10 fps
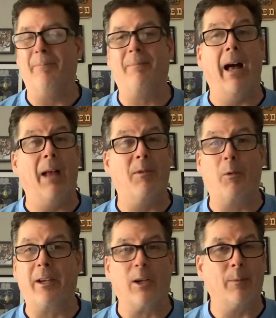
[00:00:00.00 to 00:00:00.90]
I
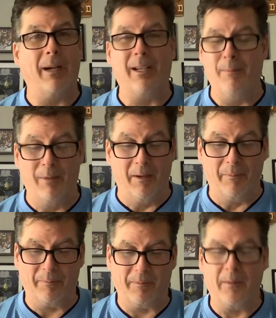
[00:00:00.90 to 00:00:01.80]
don't care about it, but
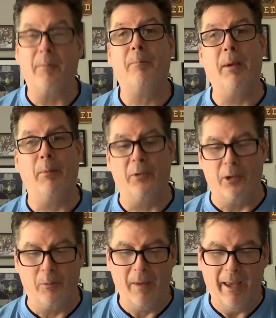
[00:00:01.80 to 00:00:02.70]
people
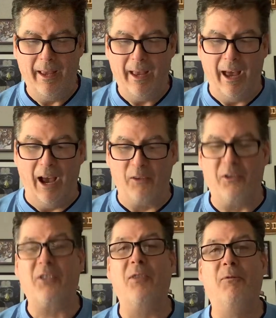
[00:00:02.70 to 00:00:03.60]
do.
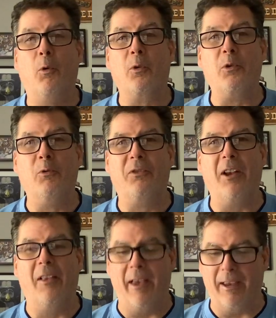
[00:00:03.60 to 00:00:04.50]
6-4
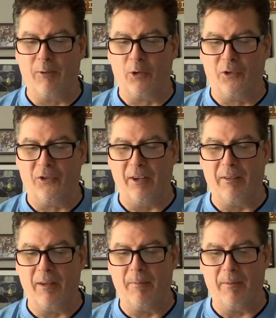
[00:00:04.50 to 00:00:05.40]
UCLA versus
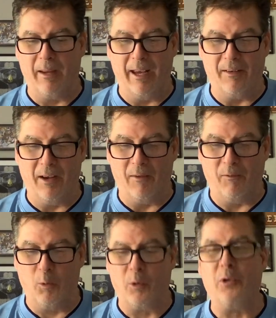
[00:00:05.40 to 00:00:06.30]

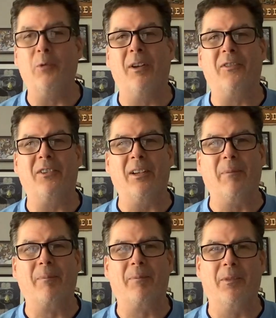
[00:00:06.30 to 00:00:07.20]
7-4
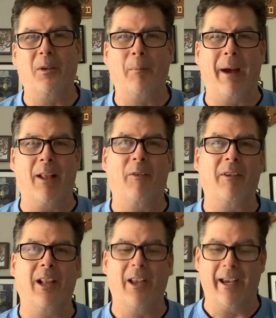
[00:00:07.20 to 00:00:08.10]
USC. So Battle of
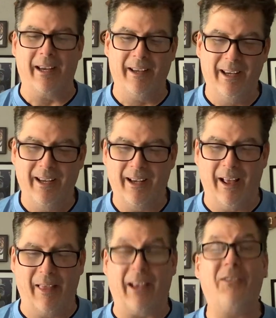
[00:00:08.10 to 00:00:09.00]
LA.
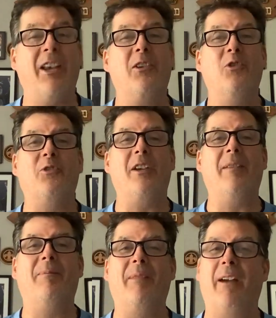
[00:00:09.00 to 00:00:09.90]
Like I said,
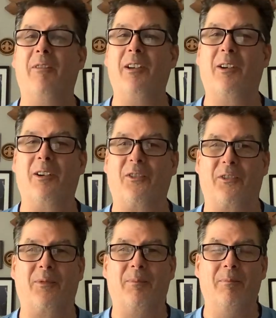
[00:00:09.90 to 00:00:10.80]
usually every year it
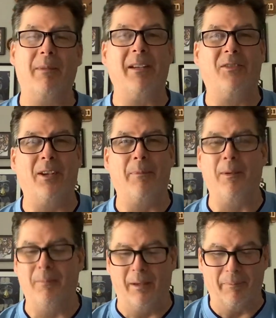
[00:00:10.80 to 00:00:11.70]
means
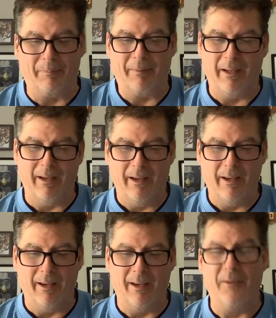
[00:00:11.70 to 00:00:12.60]
something, but
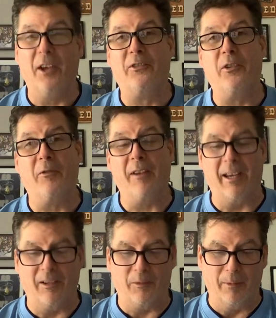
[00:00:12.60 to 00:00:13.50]
it does to the
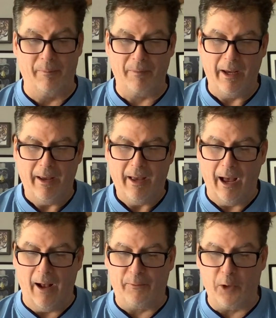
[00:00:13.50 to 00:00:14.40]
fans. But
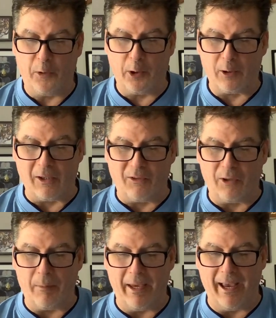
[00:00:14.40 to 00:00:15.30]
2:30
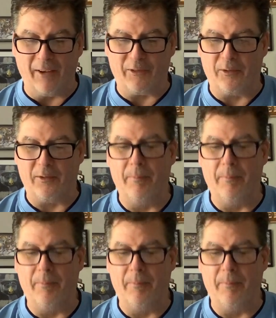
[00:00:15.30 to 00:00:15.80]
CBS.